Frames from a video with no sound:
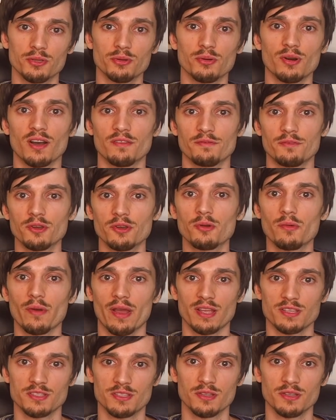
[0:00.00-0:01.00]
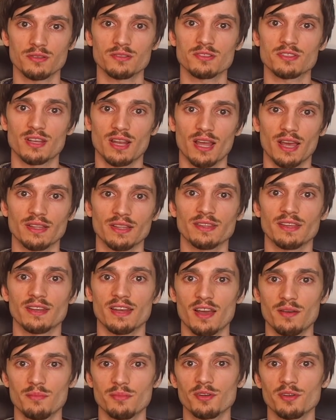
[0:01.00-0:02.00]
you a few questions like the
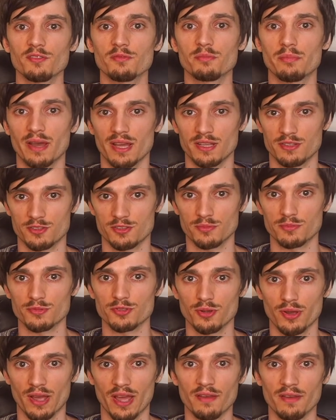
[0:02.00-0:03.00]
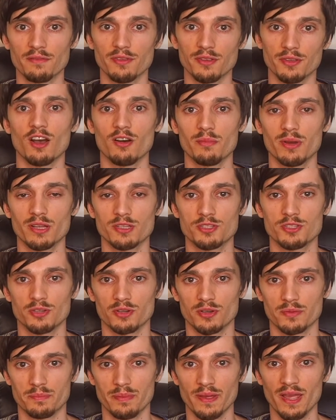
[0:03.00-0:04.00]
number of bedrooms you have, how much
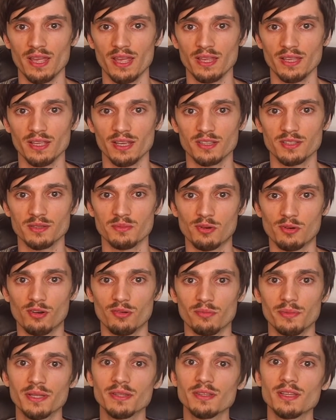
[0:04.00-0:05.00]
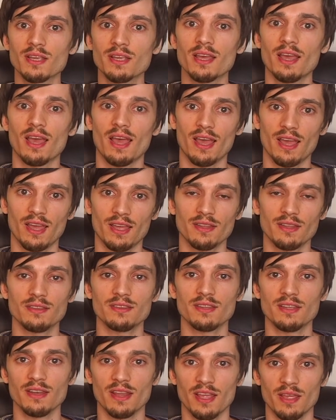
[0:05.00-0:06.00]
you are paying at the moment,
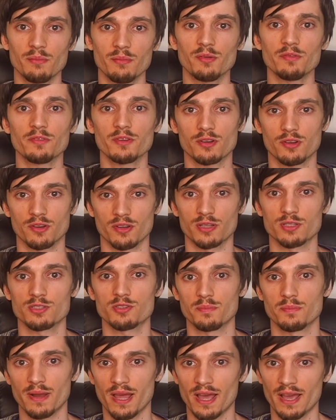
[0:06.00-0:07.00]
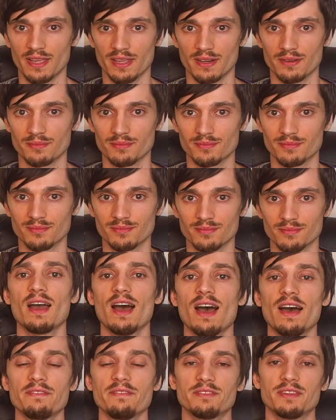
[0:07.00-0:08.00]
and the name of your current supplier.
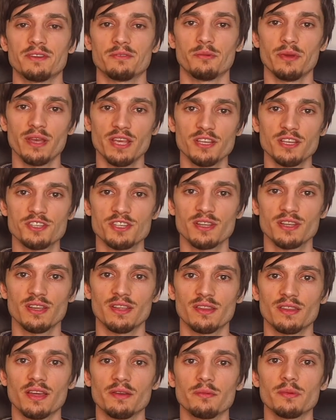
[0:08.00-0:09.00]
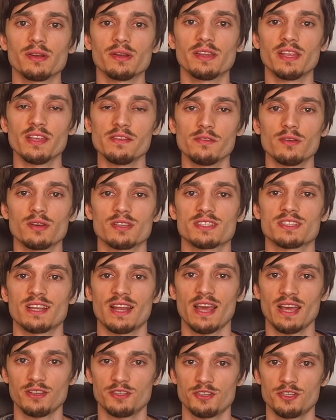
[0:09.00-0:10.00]
After which, they will give you a
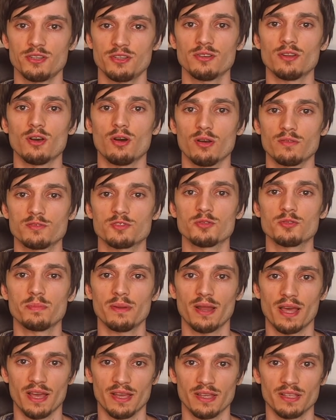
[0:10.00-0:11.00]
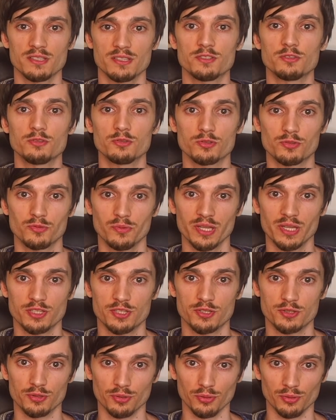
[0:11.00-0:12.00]
selection of suppliers to
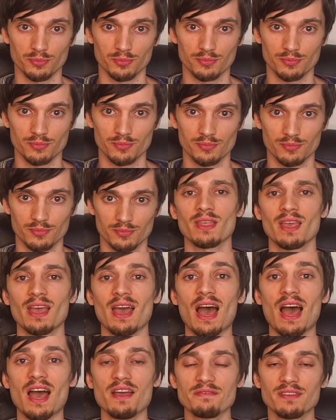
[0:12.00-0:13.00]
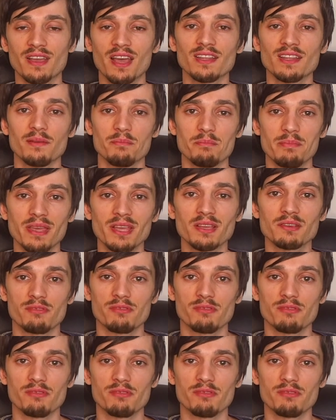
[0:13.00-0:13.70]
switch to. I've got a big